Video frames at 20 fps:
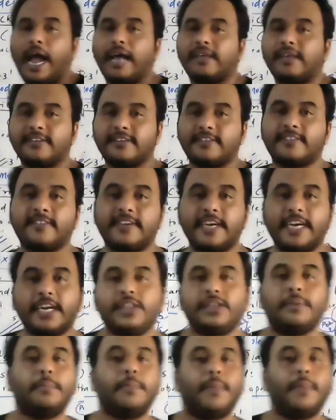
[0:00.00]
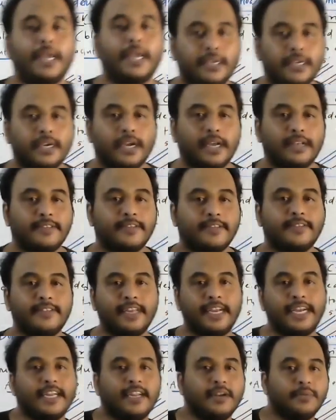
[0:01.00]
As I said in
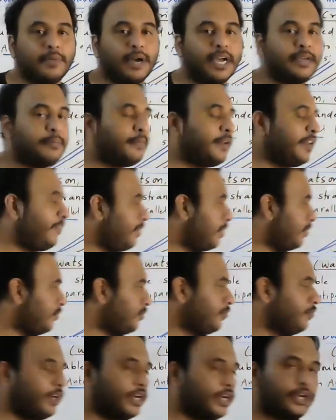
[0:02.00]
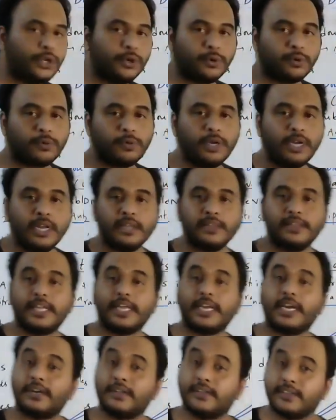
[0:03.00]
my previous video,
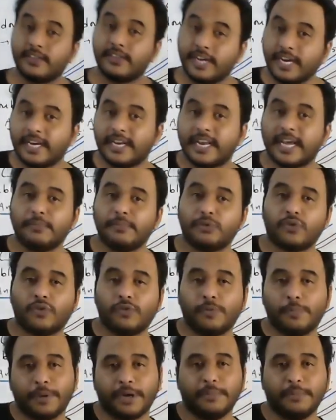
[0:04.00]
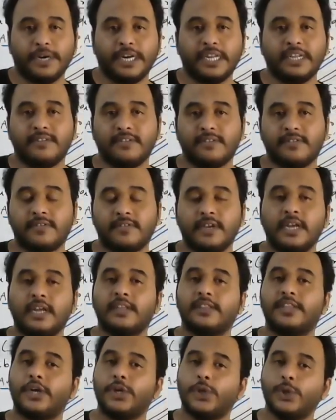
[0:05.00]
there are 3 types of pyrimidines.
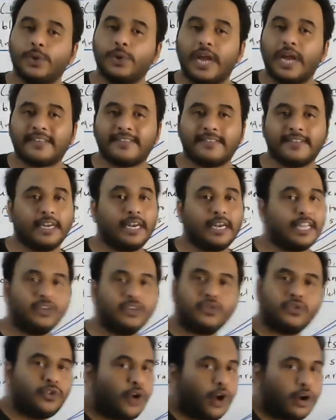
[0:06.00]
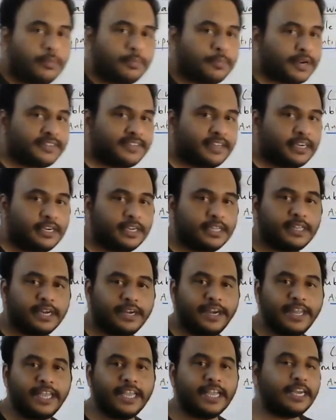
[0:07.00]
That uracil is not present in the
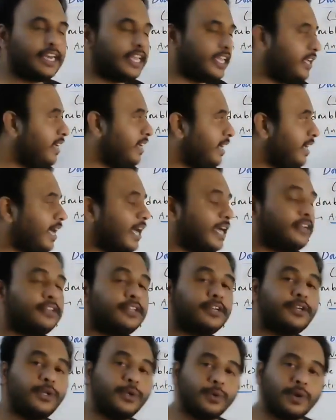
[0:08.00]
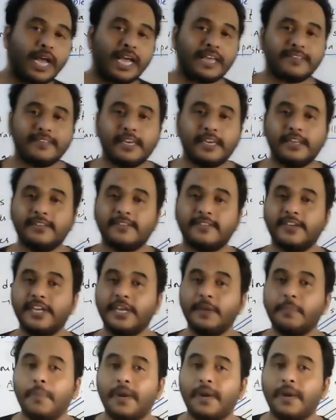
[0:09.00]
DNA, and that uracil is
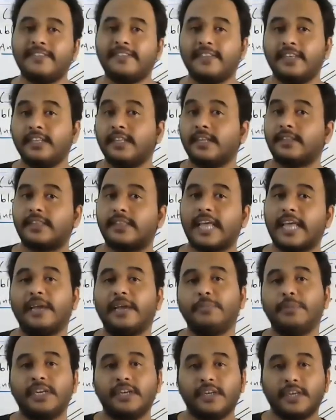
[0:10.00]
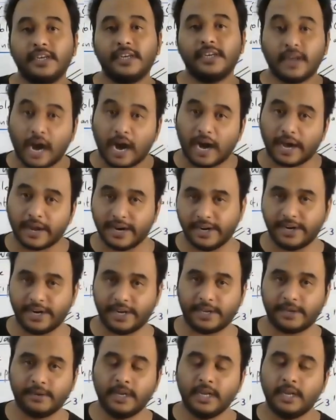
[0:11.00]
replacing the thymine in
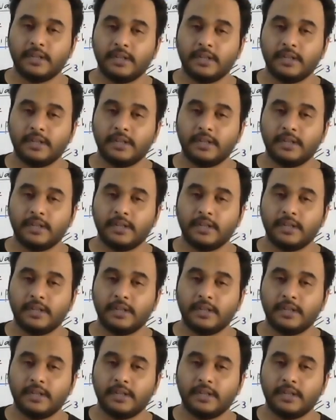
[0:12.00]
RNA.